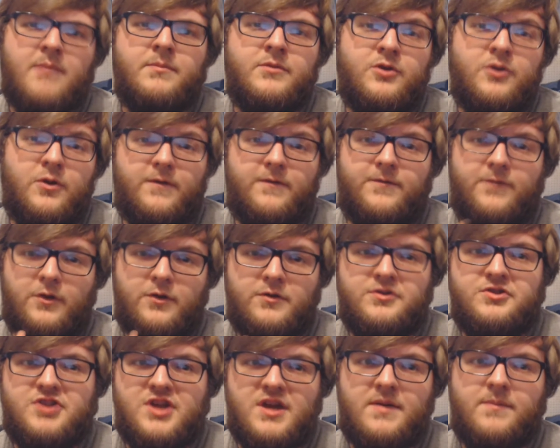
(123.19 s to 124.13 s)
to the first
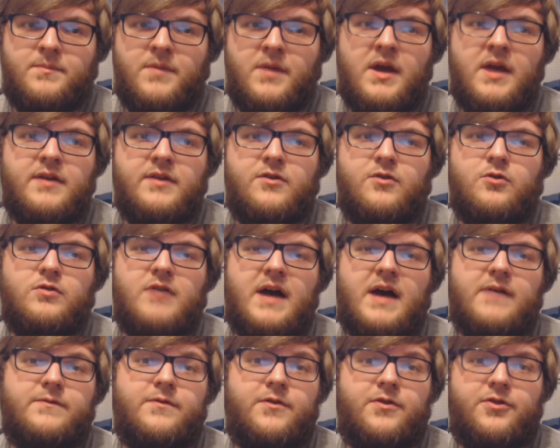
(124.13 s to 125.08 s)
gym, you will
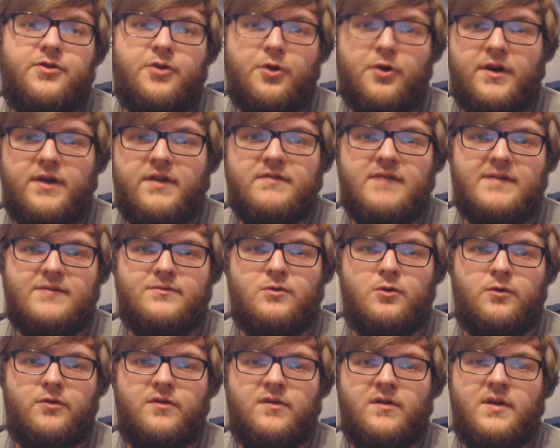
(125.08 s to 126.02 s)
have 30
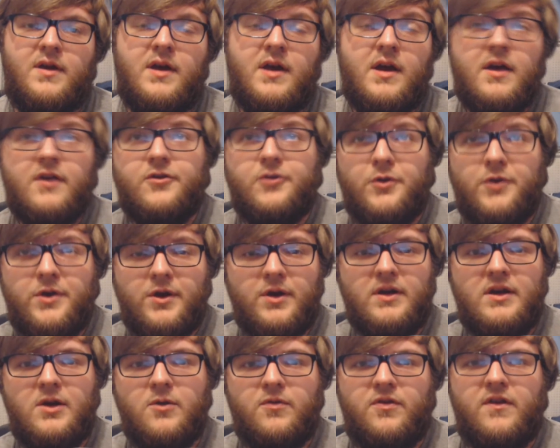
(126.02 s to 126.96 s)
levels. So you
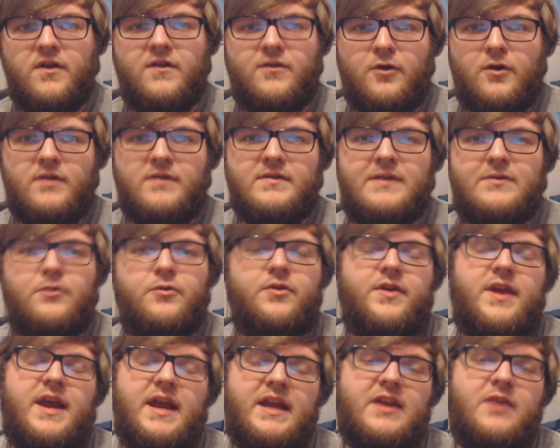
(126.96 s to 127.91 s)
can use these 30 levels
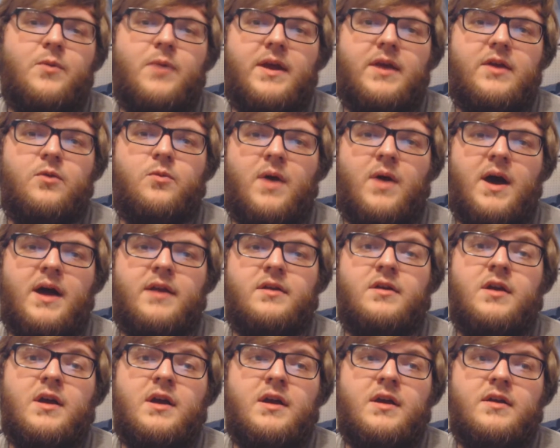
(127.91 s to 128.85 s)
any way you want.
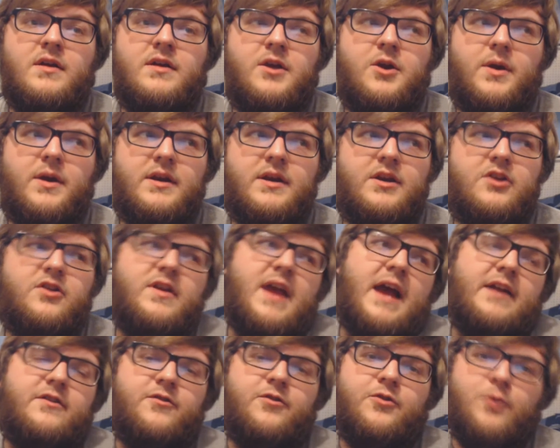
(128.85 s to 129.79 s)
You can
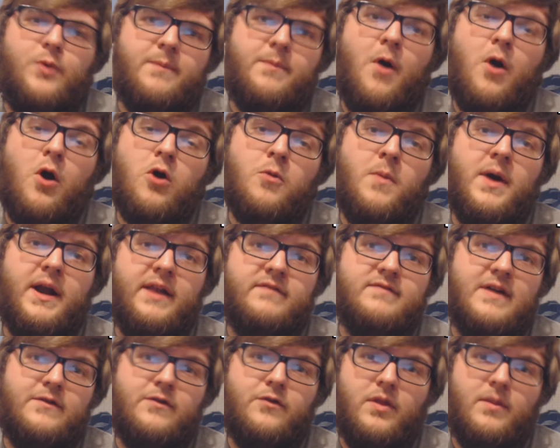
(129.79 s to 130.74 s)
catch 3 Pokemon and
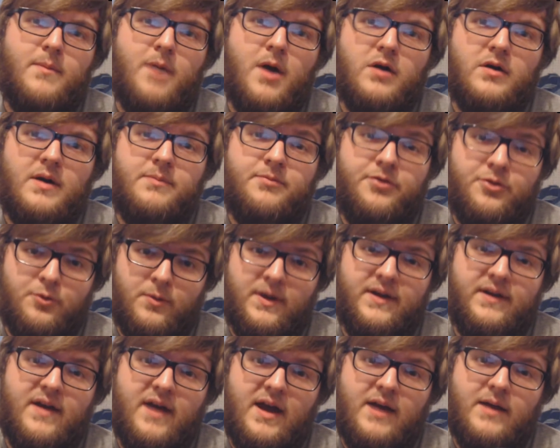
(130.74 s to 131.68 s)
level them all up 3
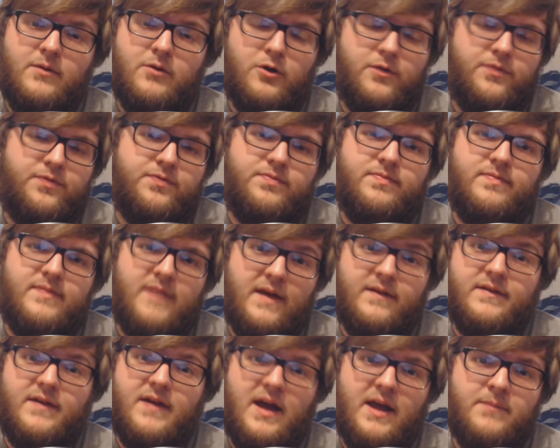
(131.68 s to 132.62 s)
times or
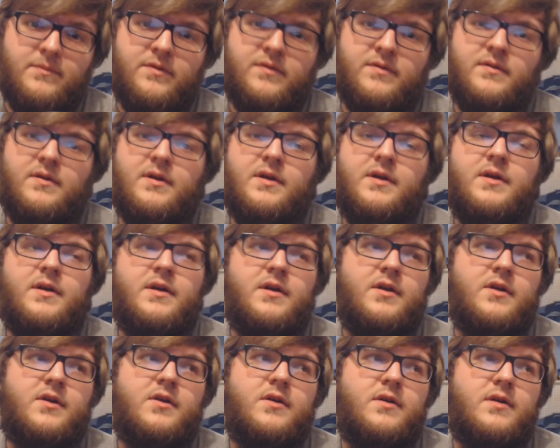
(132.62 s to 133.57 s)
10 times.
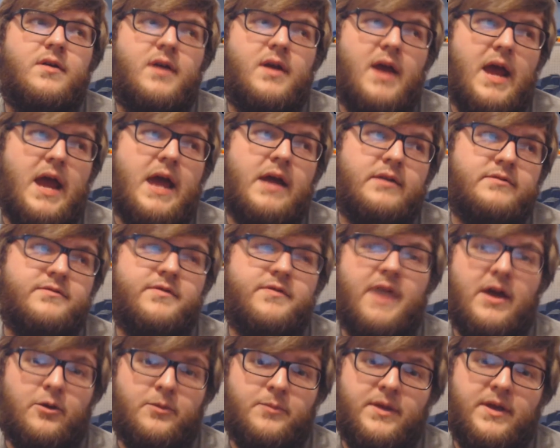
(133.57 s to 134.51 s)
And
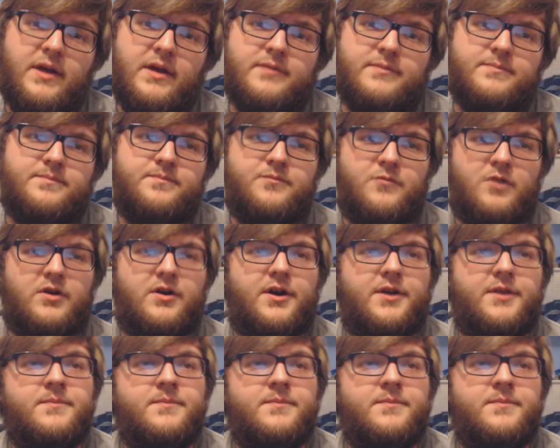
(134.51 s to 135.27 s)
that'll be it, really.